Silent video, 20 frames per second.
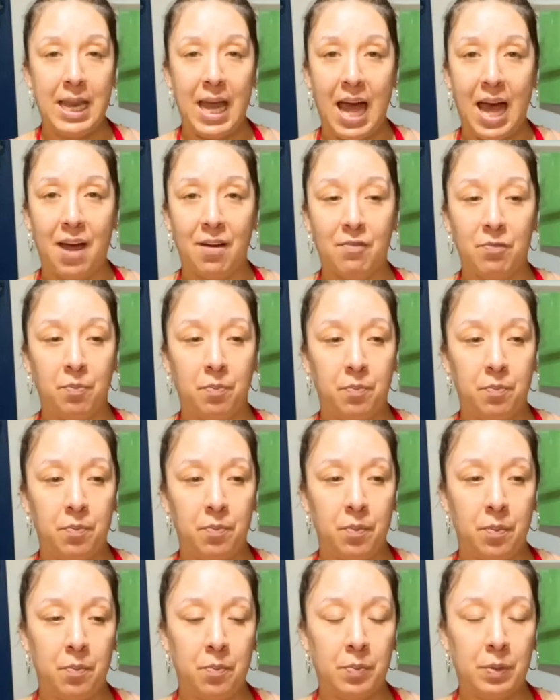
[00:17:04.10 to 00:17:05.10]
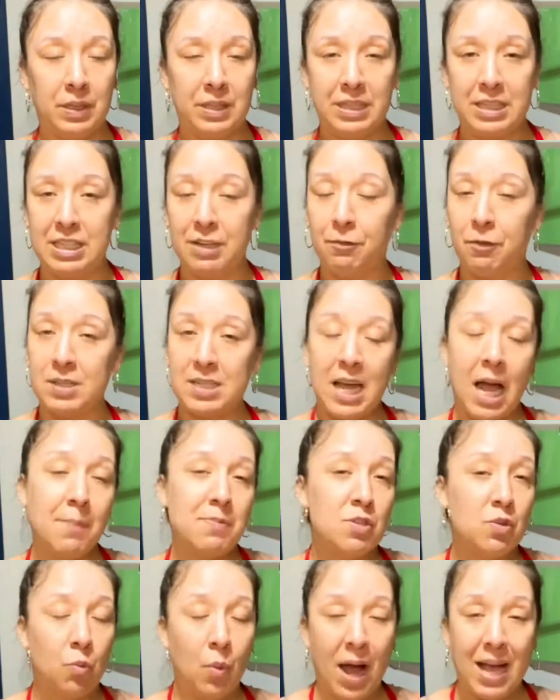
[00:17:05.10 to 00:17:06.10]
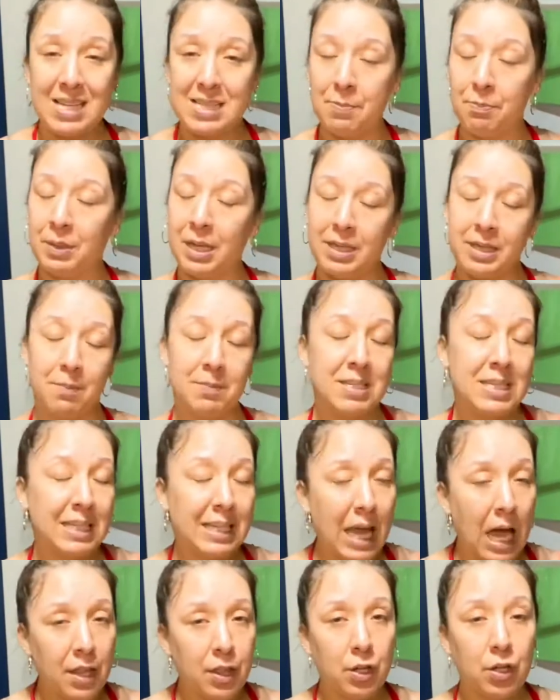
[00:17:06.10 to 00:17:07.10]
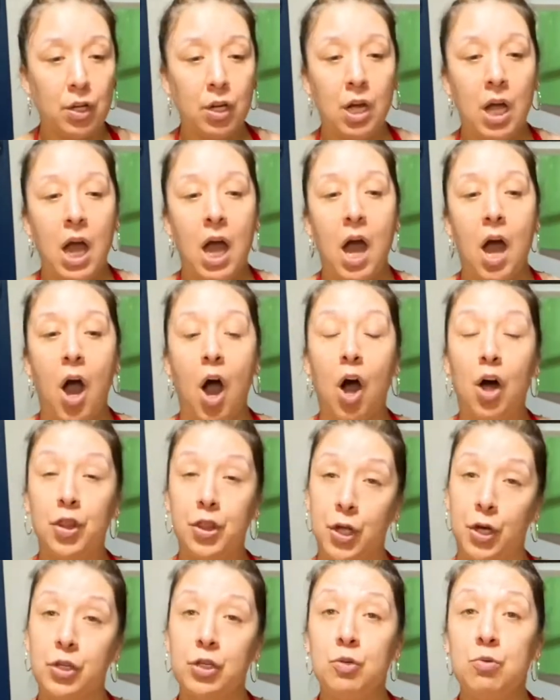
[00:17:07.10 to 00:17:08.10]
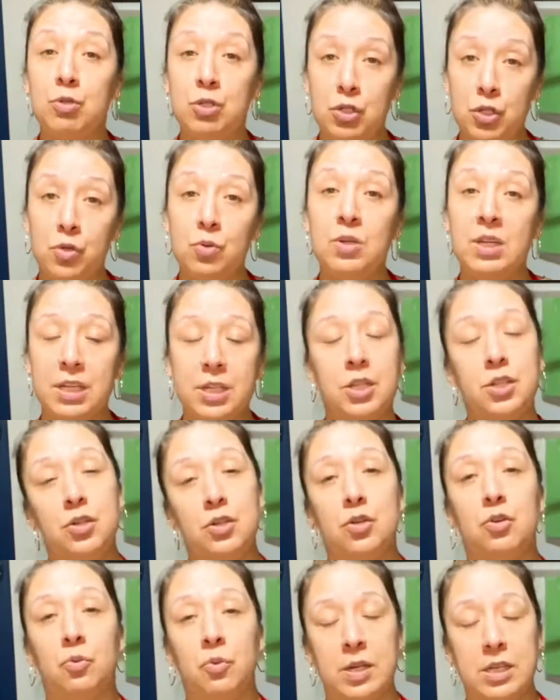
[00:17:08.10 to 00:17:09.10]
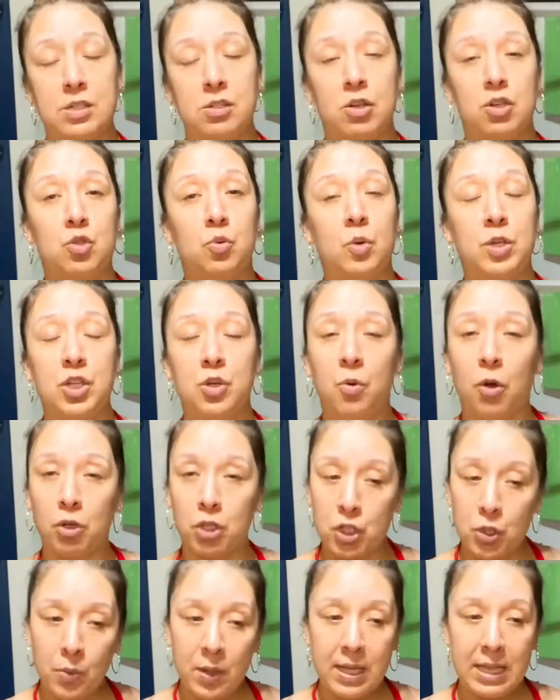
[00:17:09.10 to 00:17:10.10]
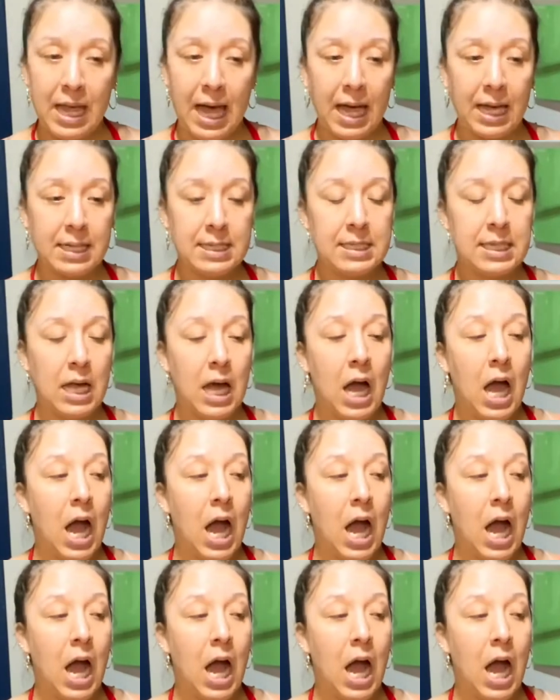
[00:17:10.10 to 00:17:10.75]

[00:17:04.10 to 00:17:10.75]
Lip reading: have different types of wax and blend them together. Although you do need to do your research when you are doing that.